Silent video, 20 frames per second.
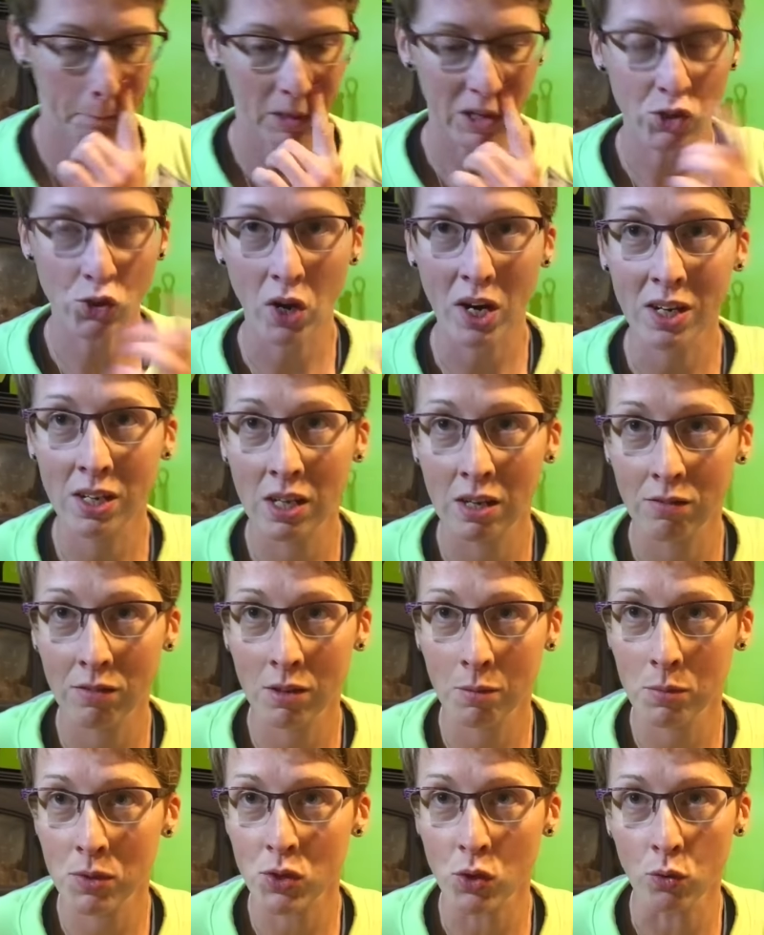I tried giving
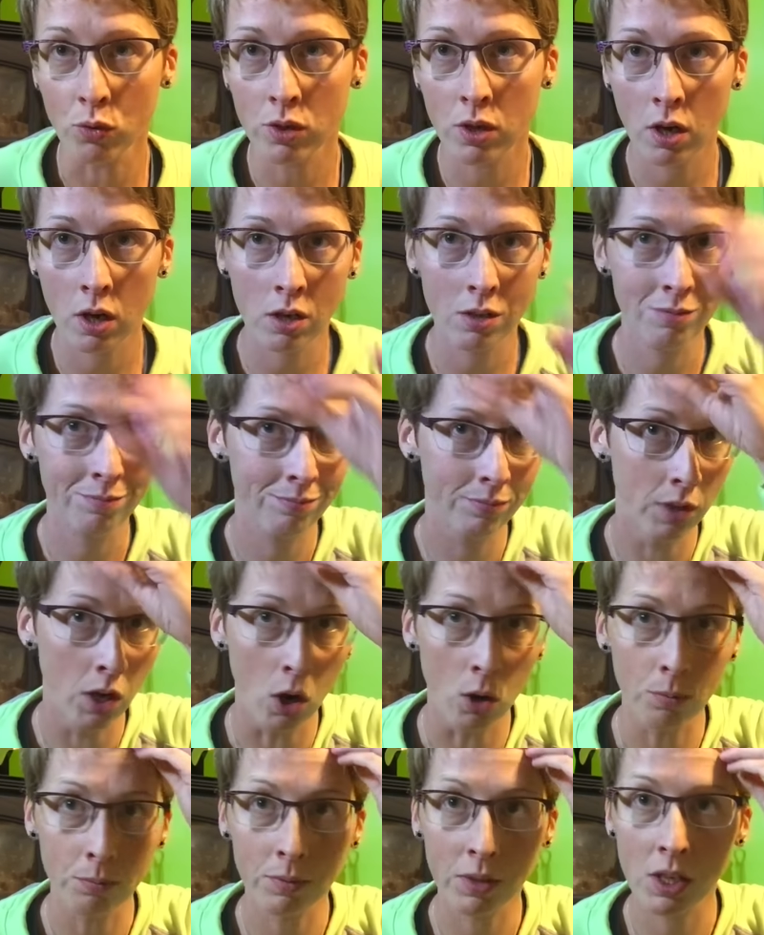him his own yarn.
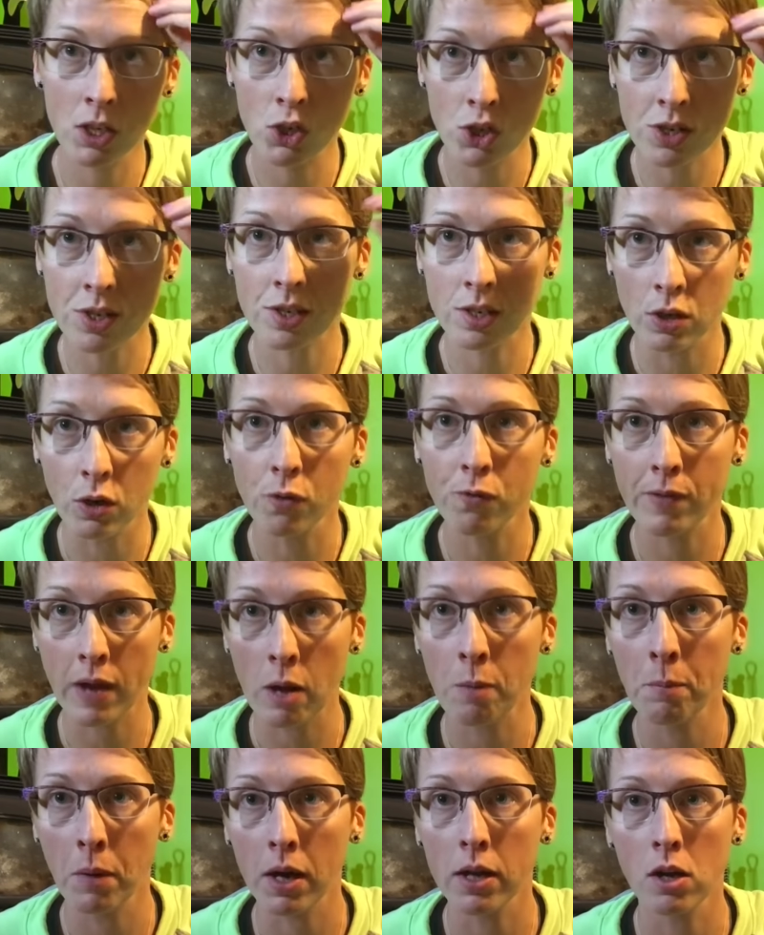No, he just still
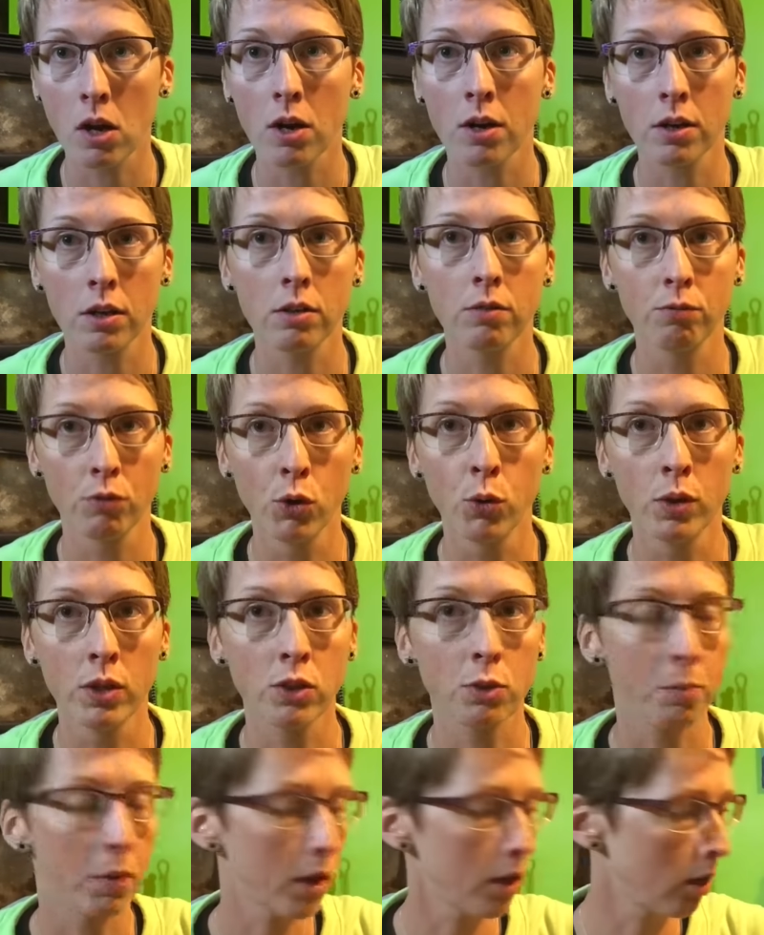found my yarn and
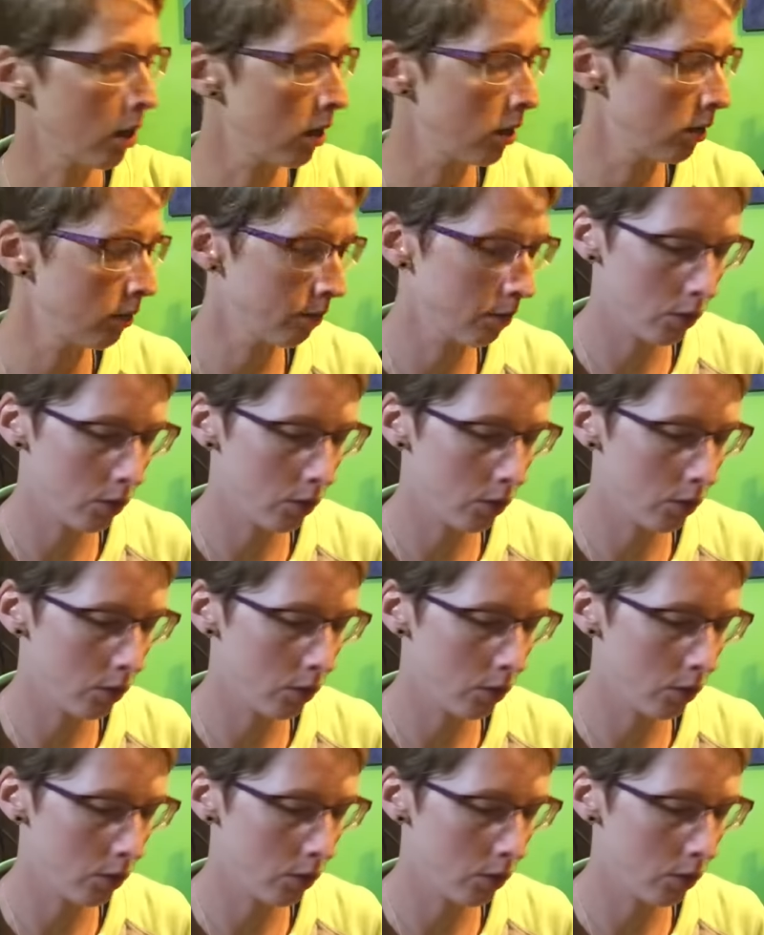ruined my yarn.